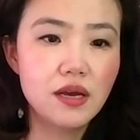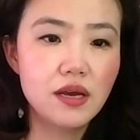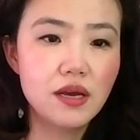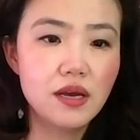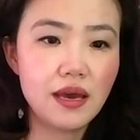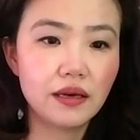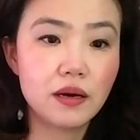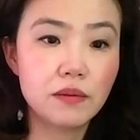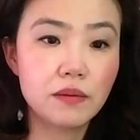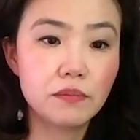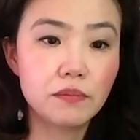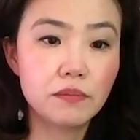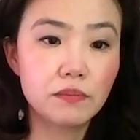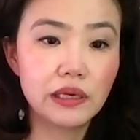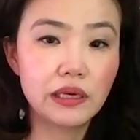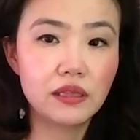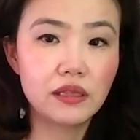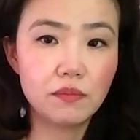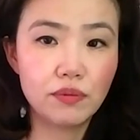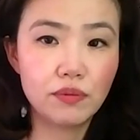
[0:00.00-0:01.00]
and
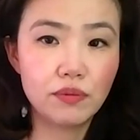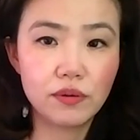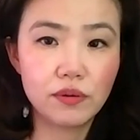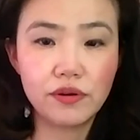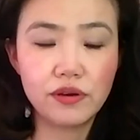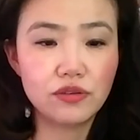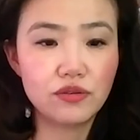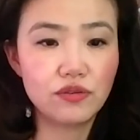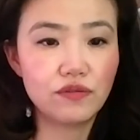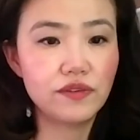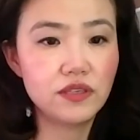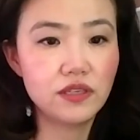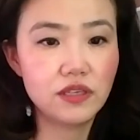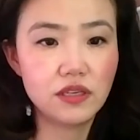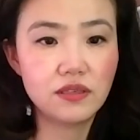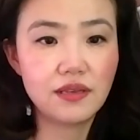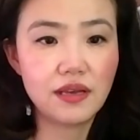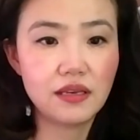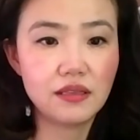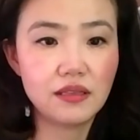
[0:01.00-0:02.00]
complete the appropriate
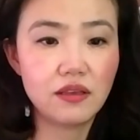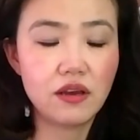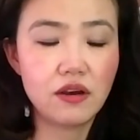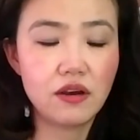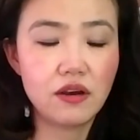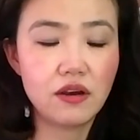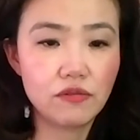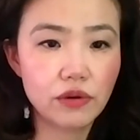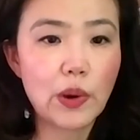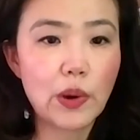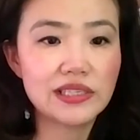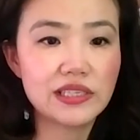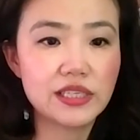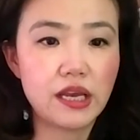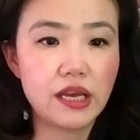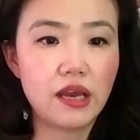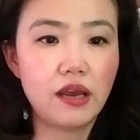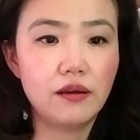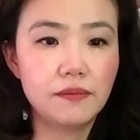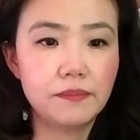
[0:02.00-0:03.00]
services that they're
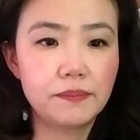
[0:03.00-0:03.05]
requesting.